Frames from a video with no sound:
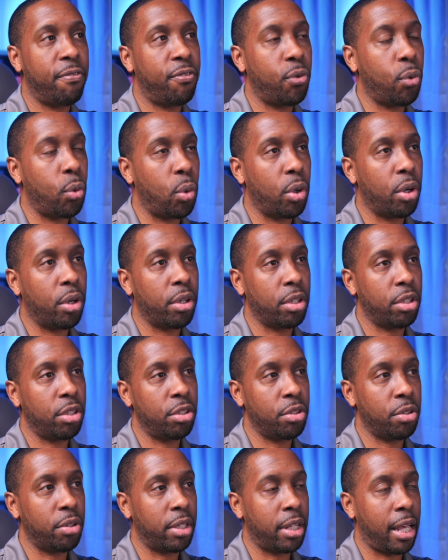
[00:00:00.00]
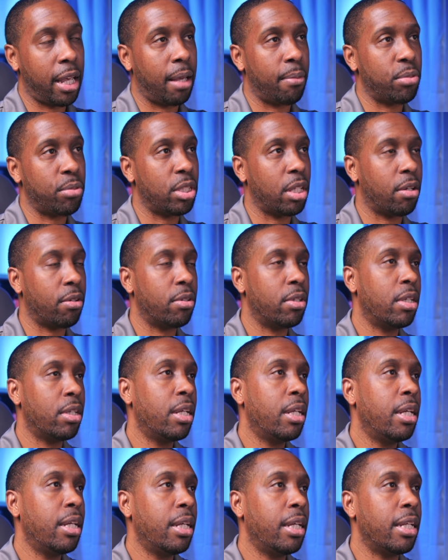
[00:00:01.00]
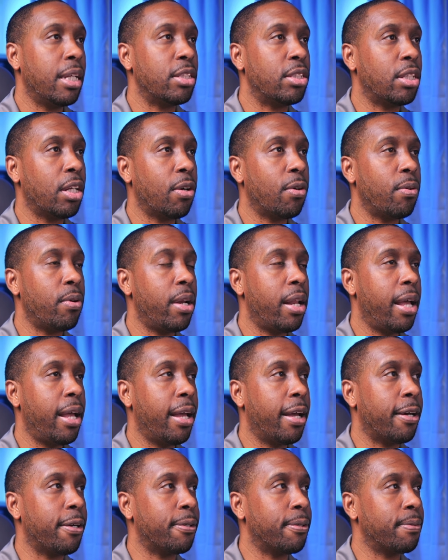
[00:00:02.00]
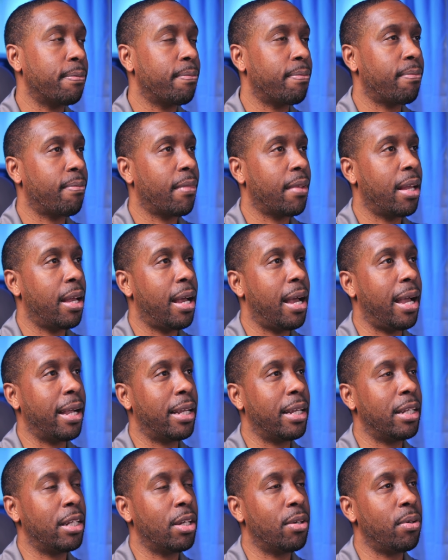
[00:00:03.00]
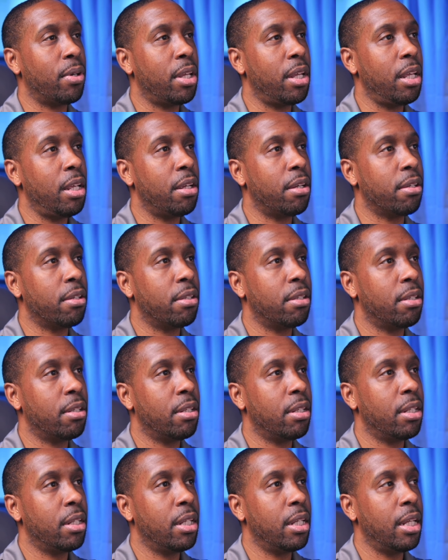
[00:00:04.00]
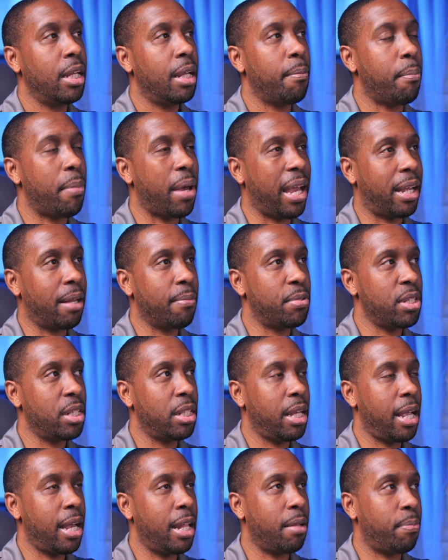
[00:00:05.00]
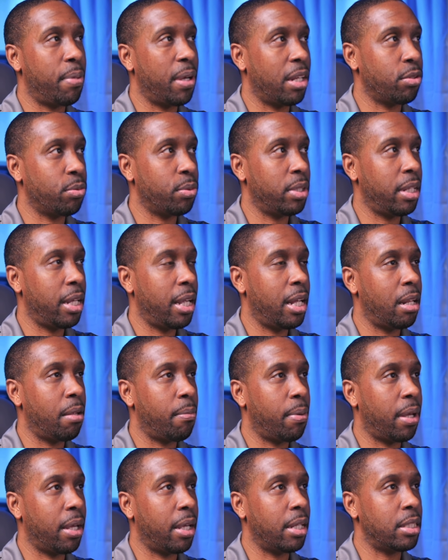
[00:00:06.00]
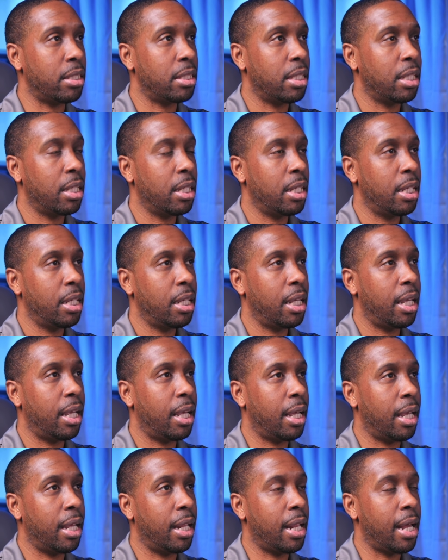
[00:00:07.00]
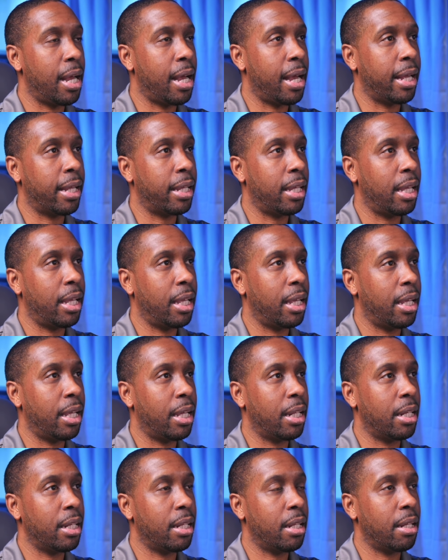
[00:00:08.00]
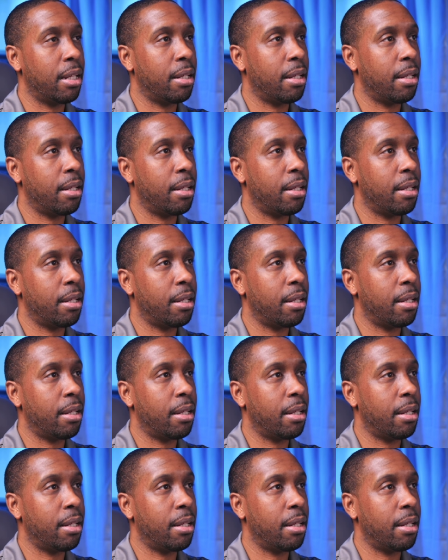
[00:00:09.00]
for your game show. And so now I can go here, back up to the edit page. We're in the edit page and I can